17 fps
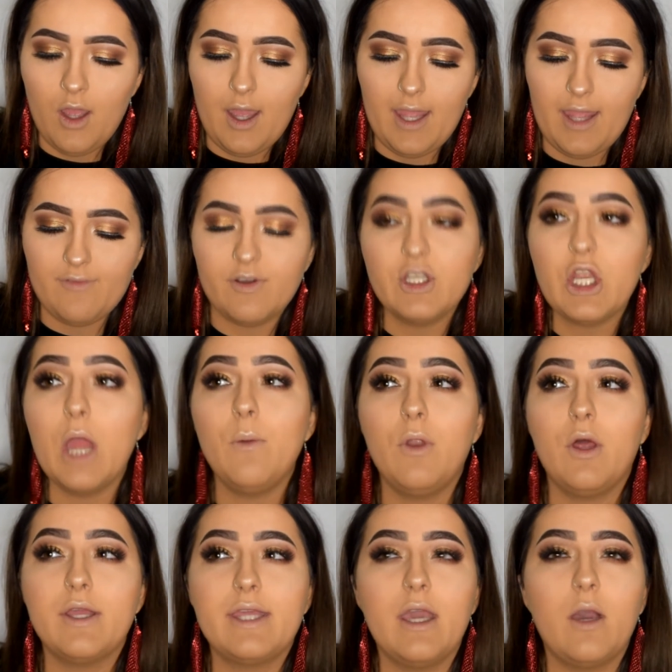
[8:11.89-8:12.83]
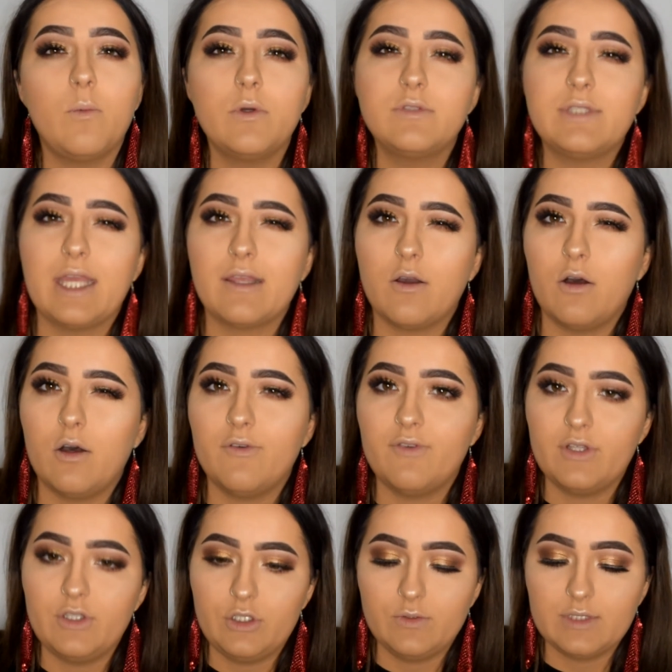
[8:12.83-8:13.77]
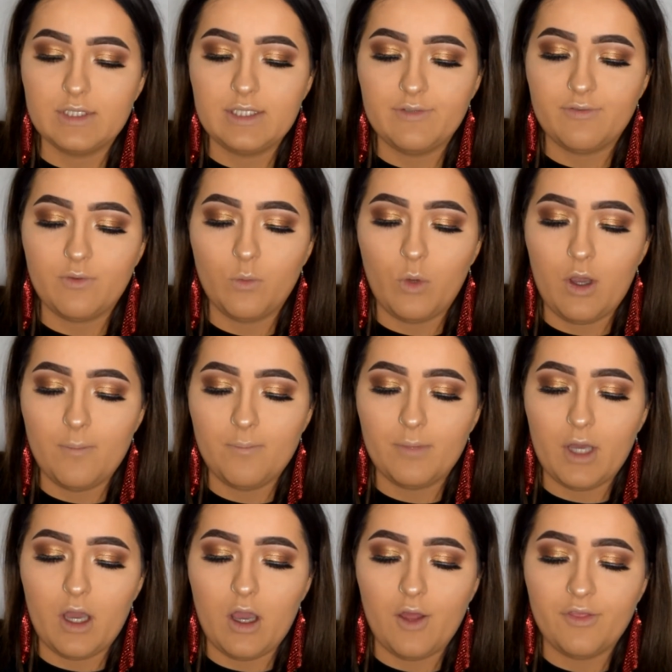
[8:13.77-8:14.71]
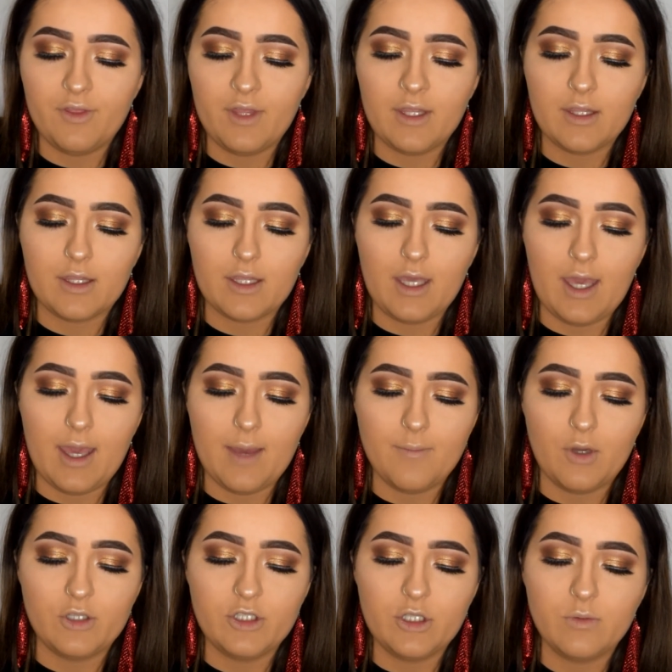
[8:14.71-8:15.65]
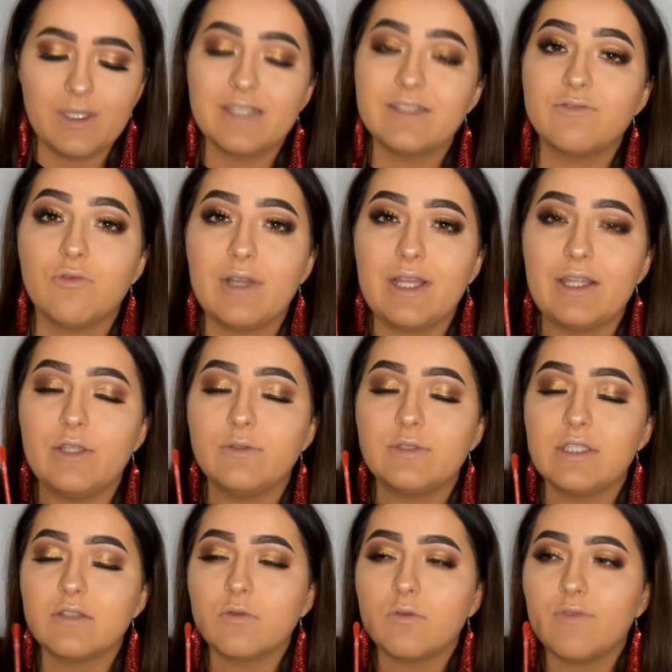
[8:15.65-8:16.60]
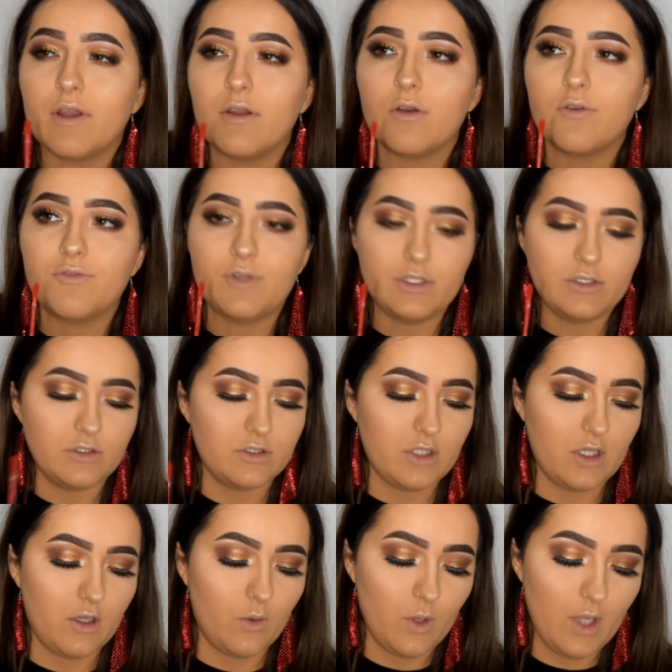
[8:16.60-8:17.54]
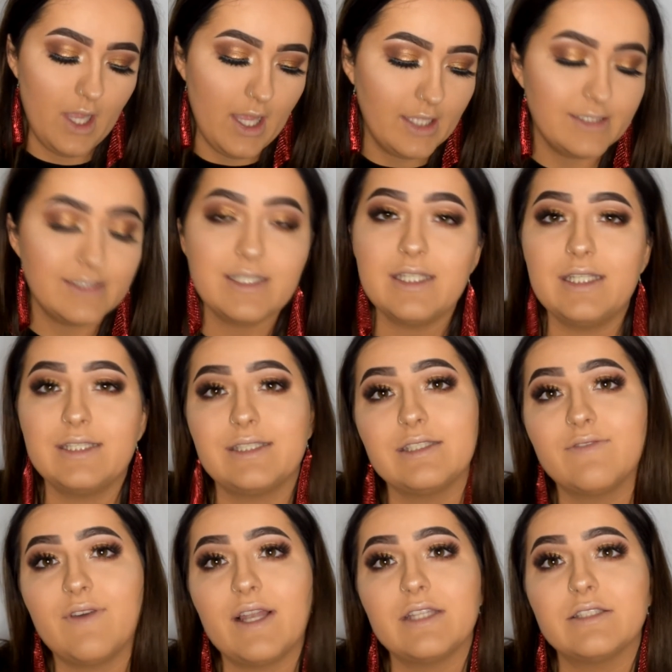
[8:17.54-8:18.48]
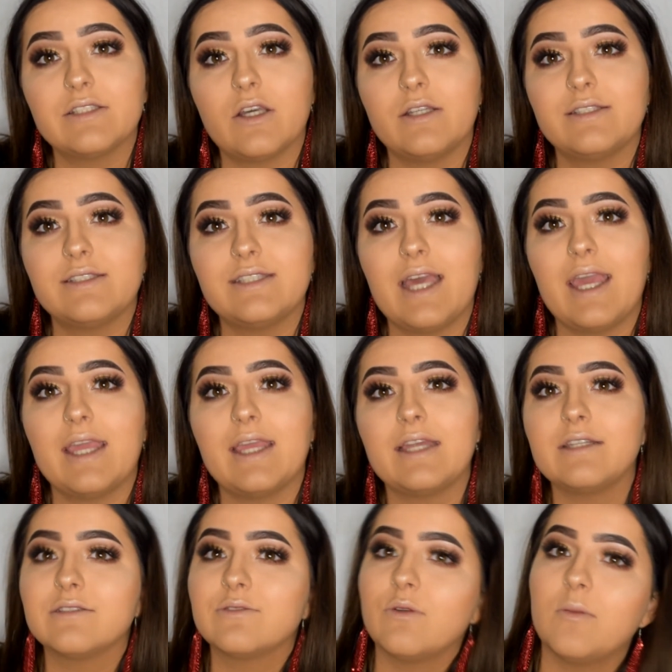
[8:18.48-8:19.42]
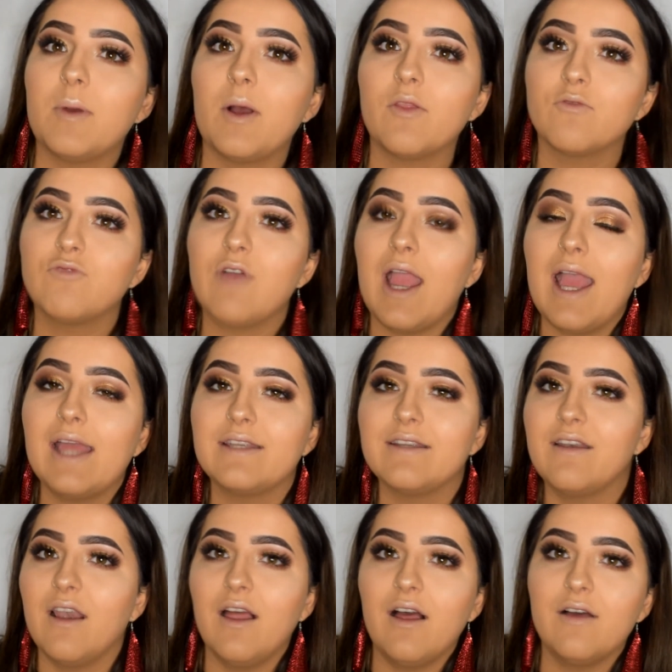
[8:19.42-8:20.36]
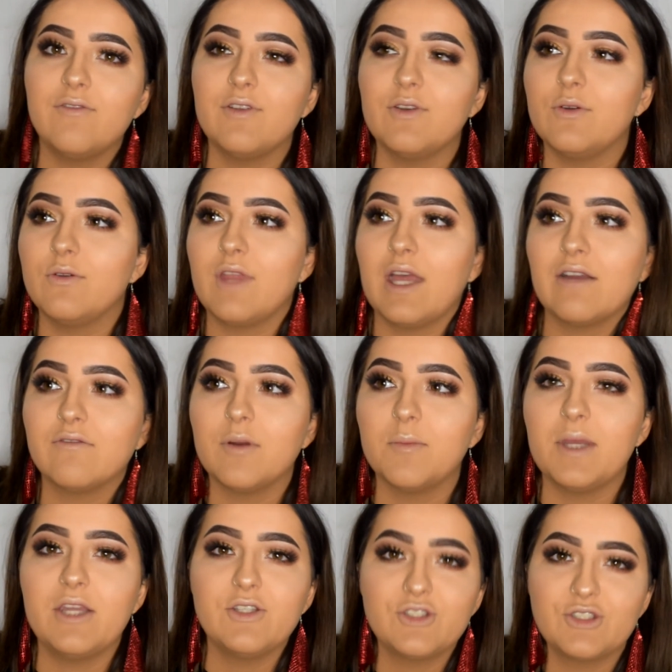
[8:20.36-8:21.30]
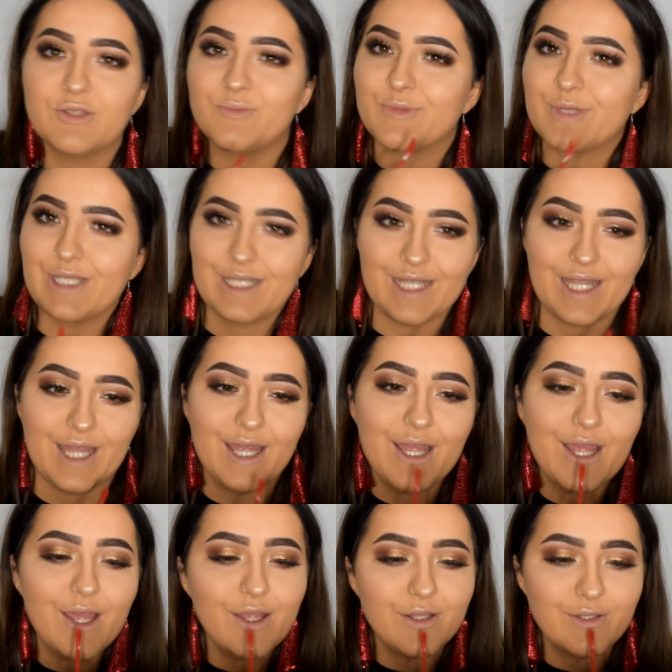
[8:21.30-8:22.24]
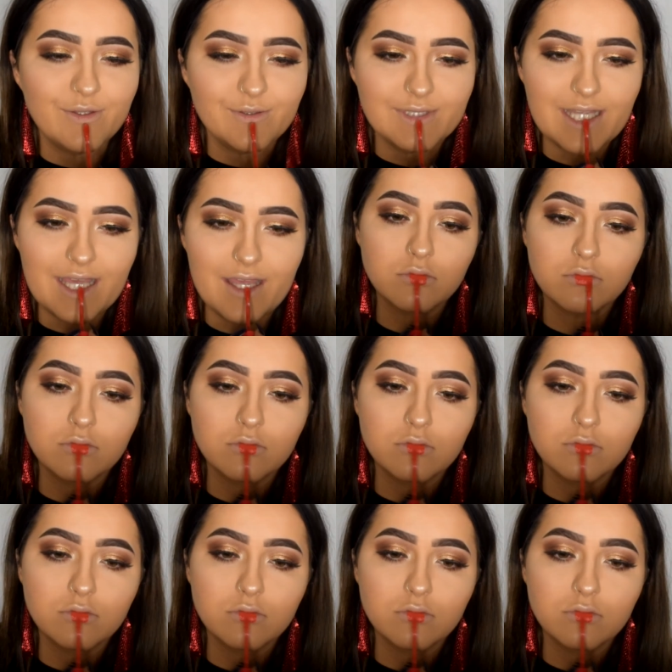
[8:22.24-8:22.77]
If I don't like it, I will take it off and use a different one, but I think I don't get to really use this one very often, so seeing as it's Valentine's Day and it's all about red and love and all that rubbish, I'm gonna use it.